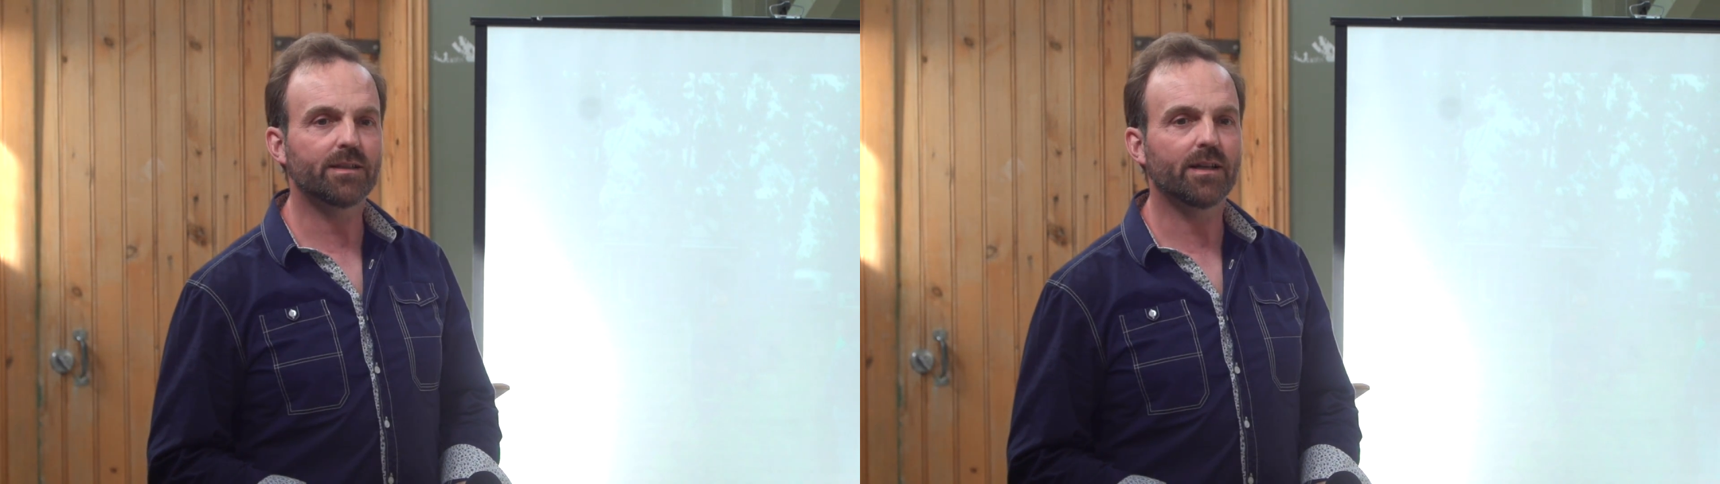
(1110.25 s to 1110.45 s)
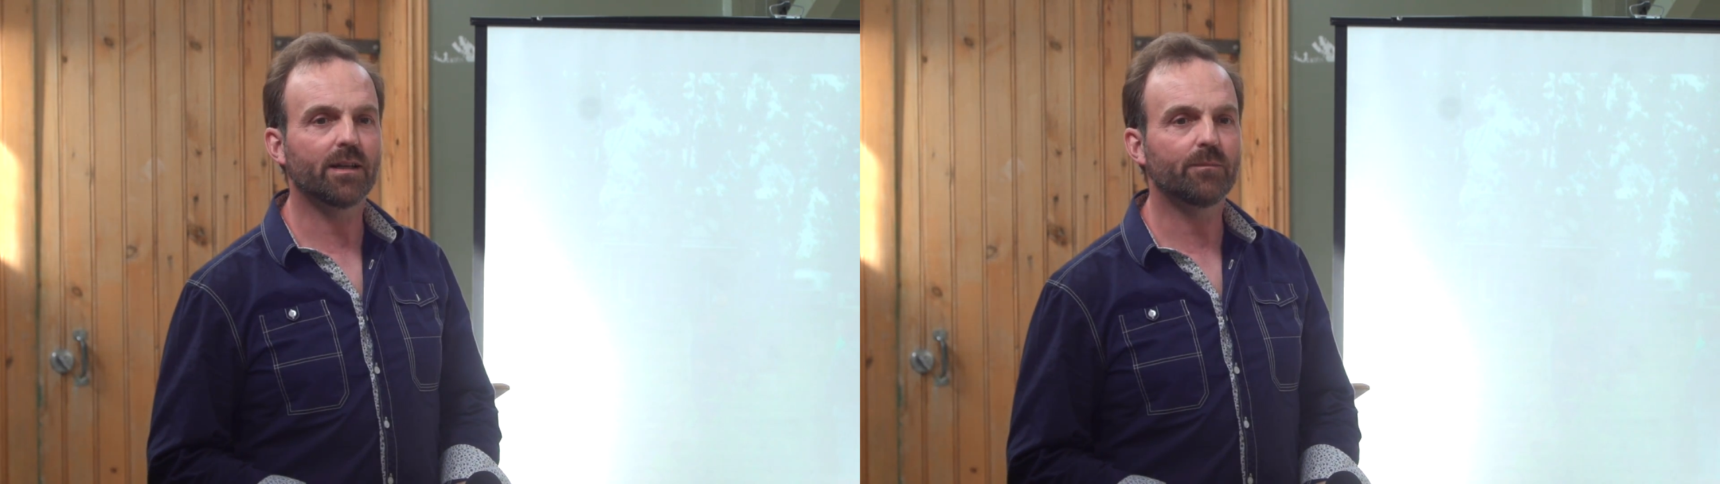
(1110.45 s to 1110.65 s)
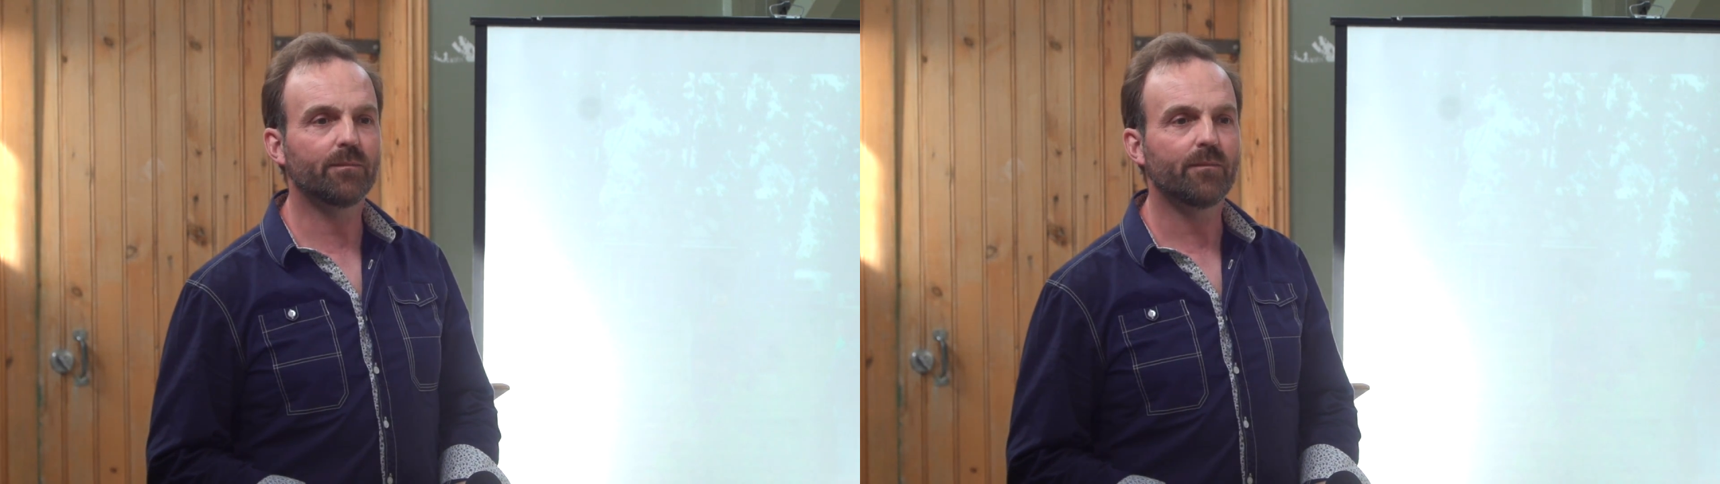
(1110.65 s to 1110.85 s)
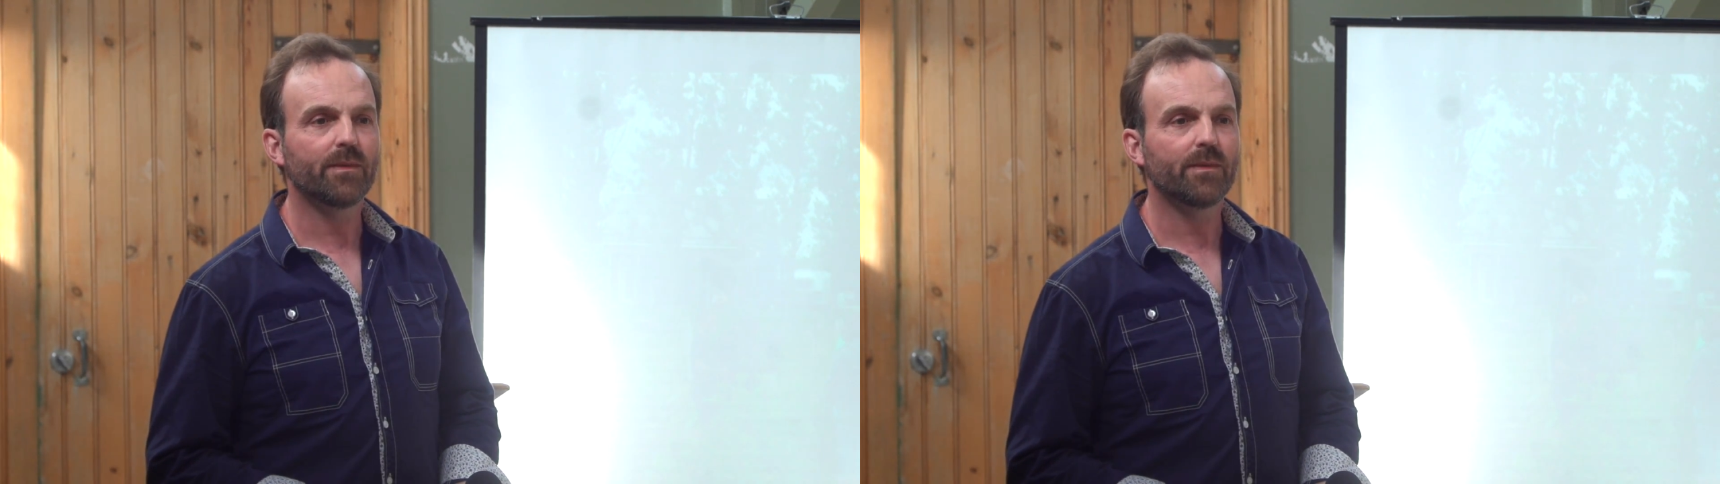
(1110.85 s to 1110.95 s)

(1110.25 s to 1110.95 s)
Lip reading: now